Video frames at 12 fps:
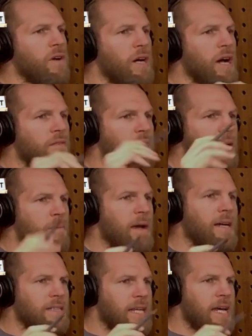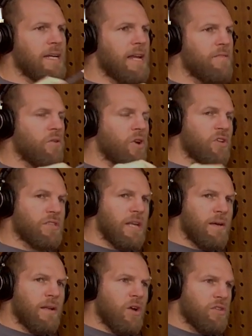on the front cover of that magazine, and everyone lost
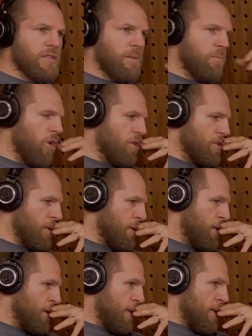their plot, and